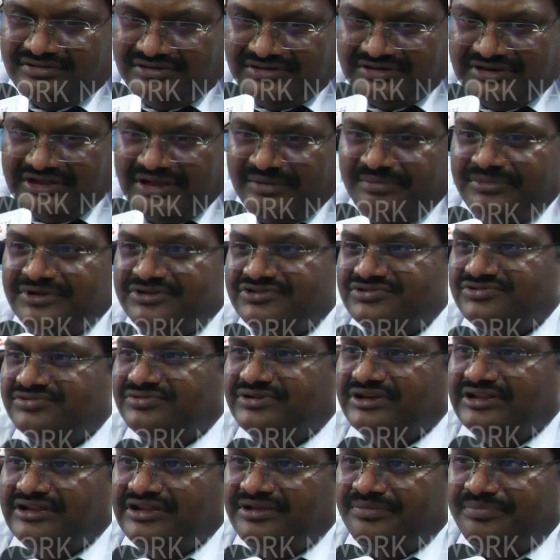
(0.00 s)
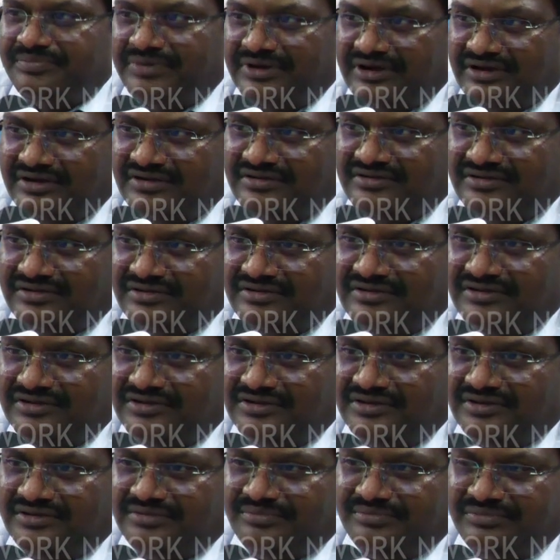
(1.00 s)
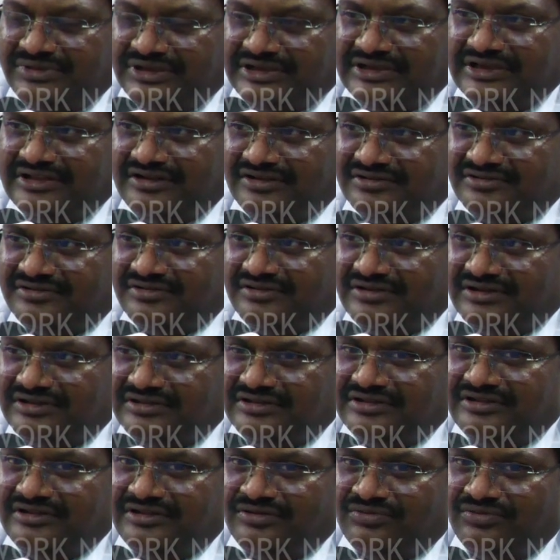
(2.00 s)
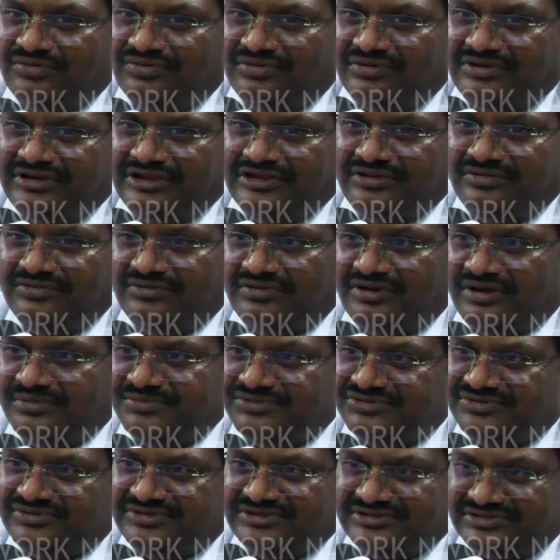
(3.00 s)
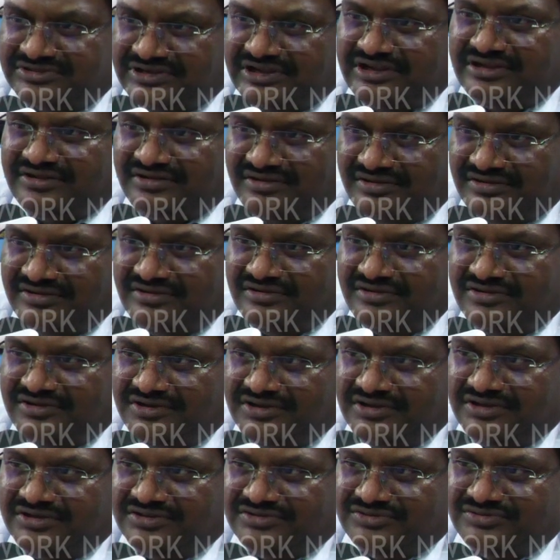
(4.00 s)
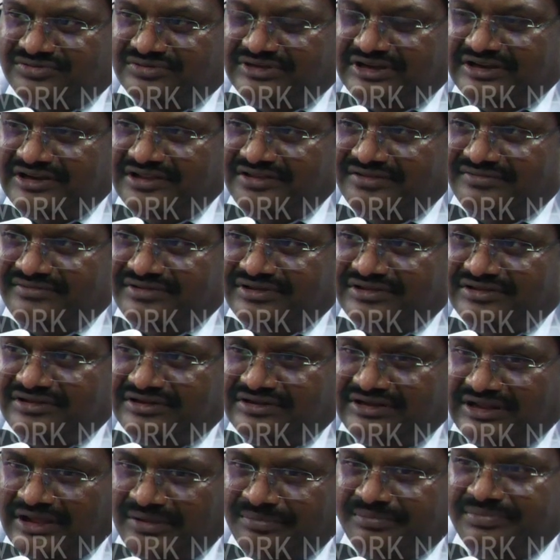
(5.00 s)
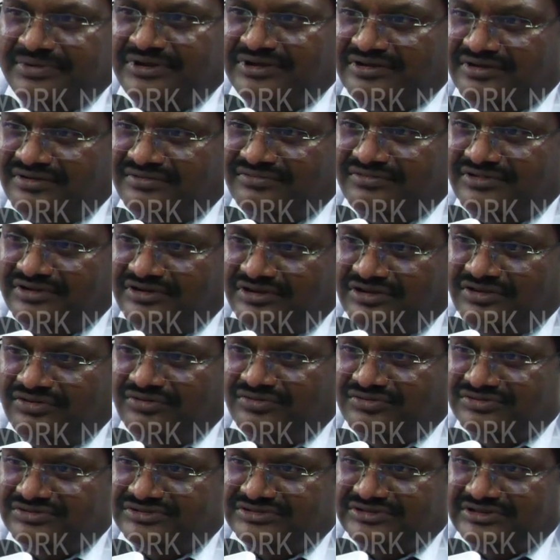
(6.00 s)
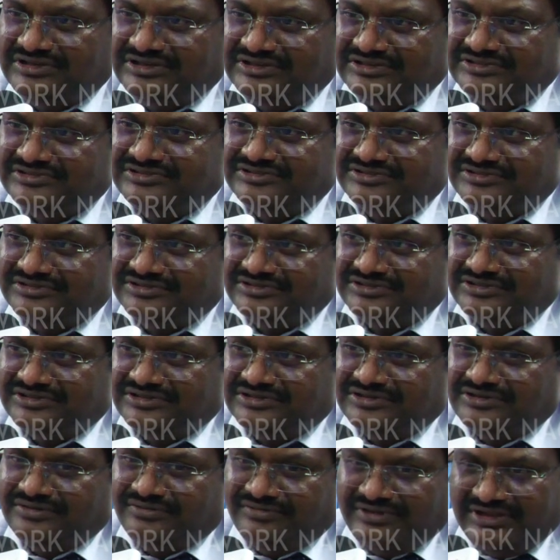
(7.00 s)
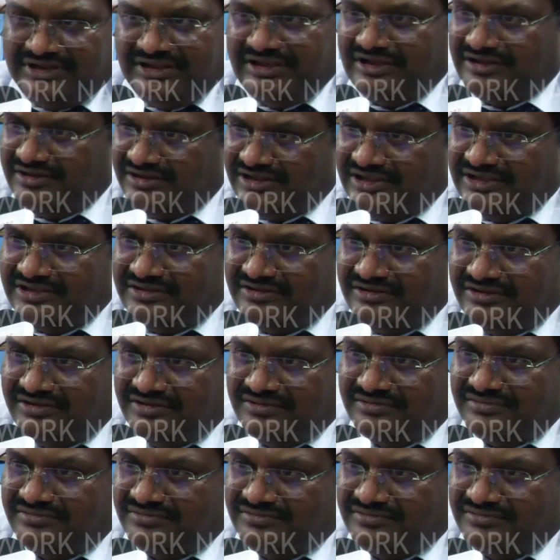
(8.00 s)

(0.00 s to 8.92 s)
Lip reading: damage to any part being electronic, then the whole DU comes to a stall. So that is why the tampering of the DUs is very unlikely.